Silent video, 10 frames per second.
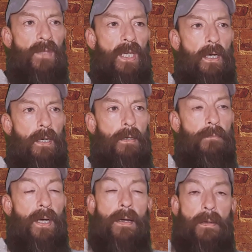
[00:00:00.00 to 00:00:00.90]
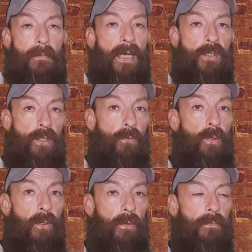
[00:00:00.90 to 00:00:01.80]
I imagine it
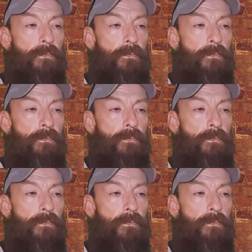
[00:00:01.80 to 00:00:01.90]
will.